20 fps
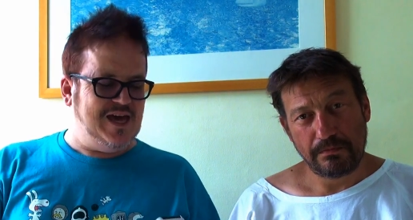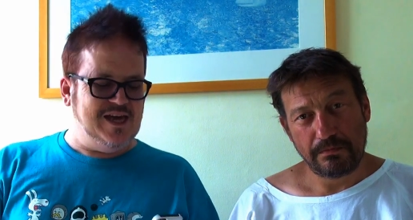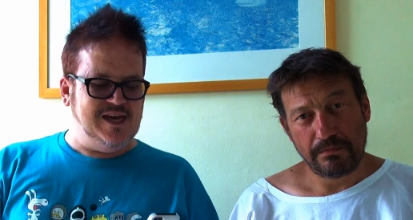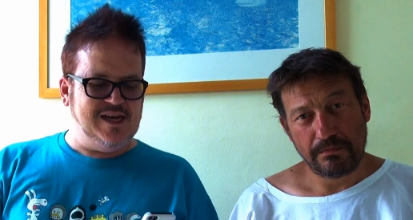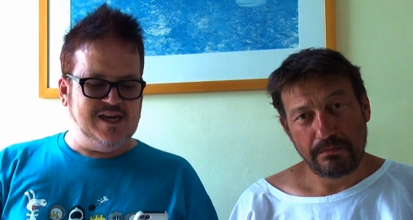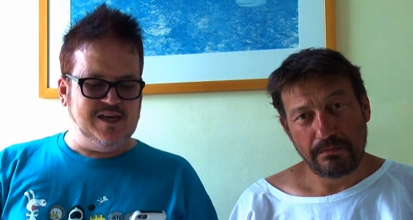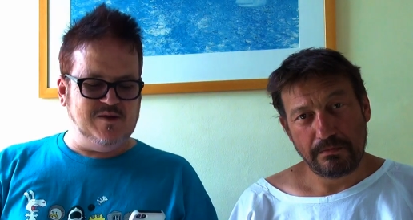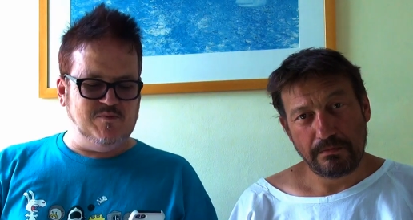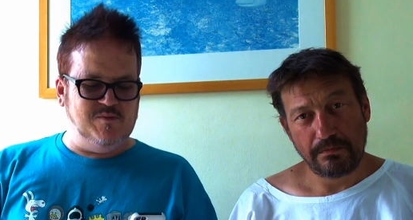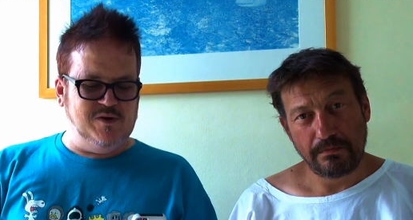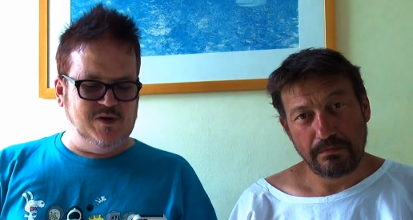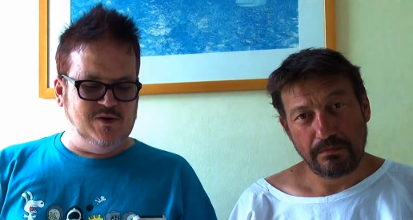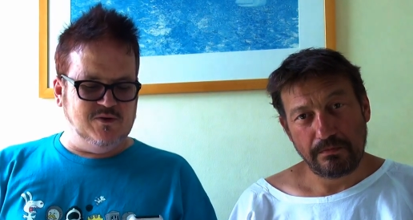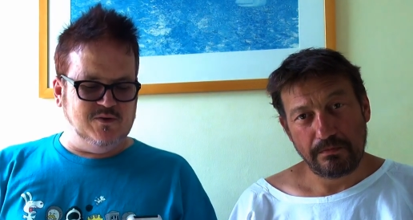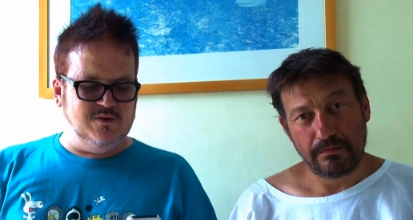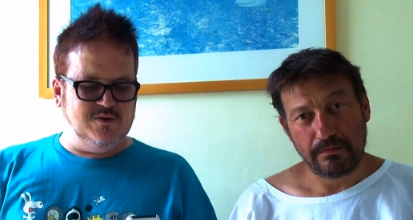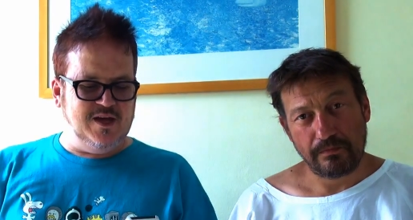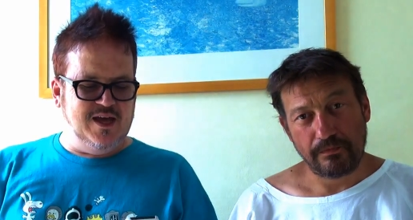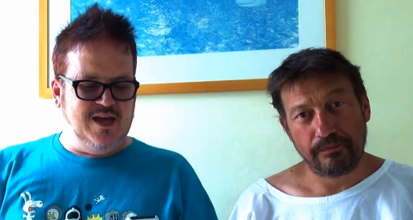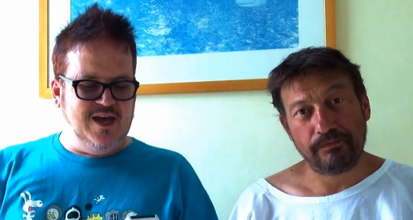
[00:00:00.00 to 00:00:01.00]
Speaker 1: A.A.
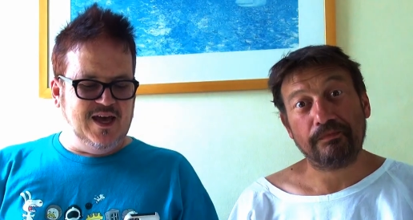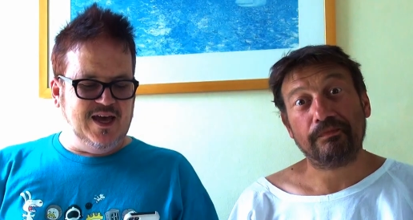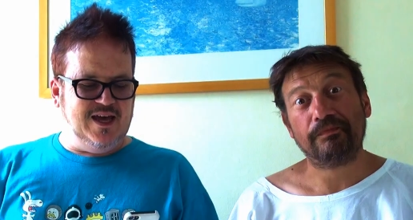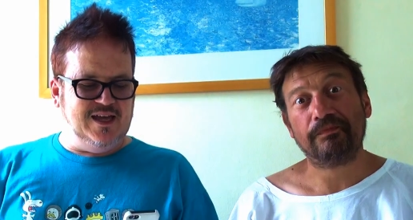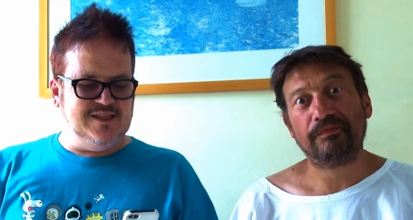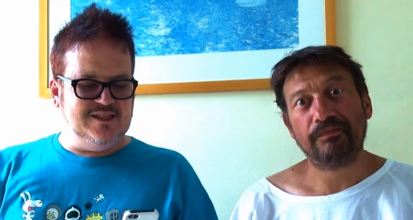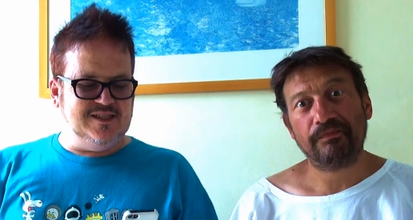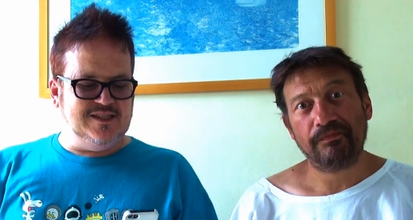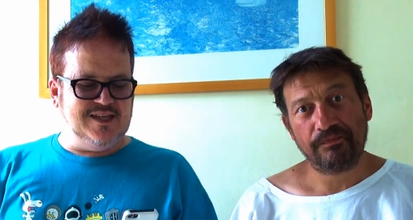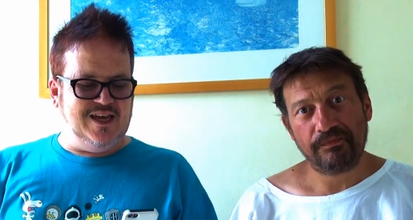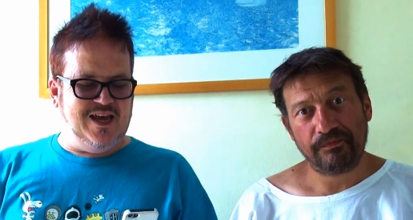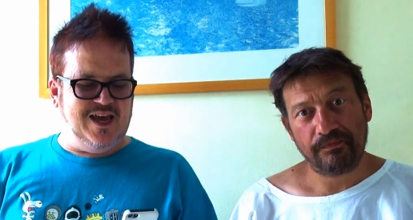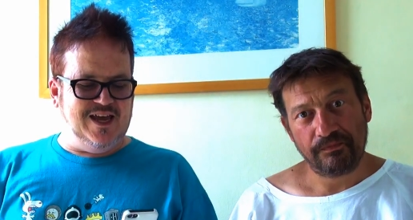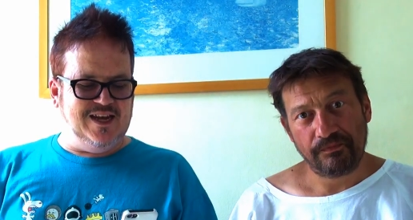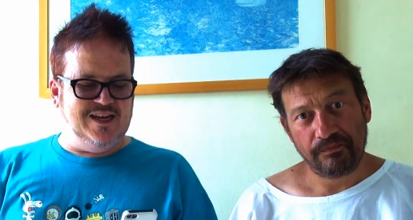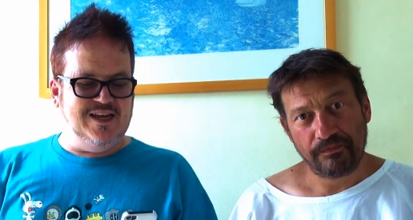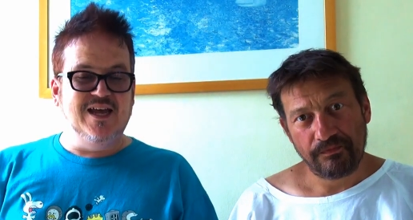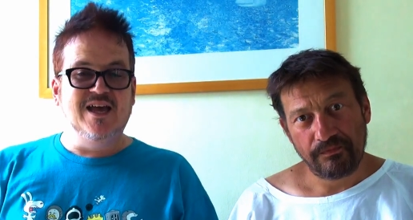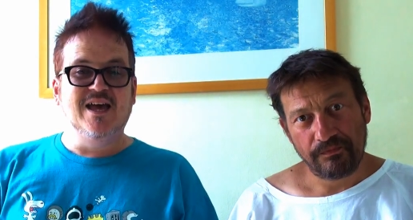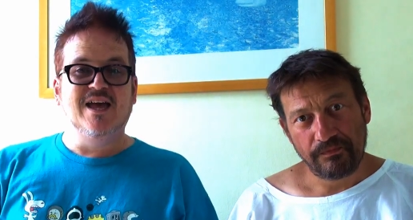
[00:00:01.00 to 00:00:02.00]
Milne, hmm. and
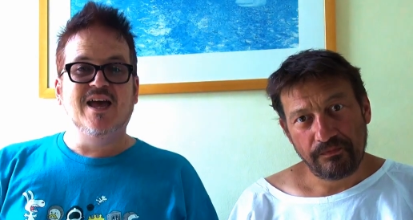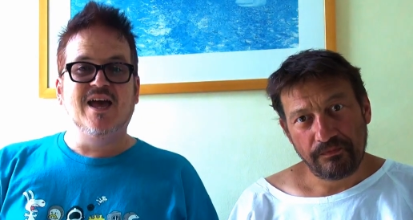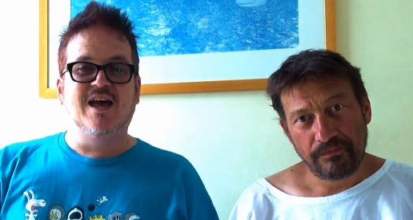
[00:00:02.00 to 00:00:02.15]
said,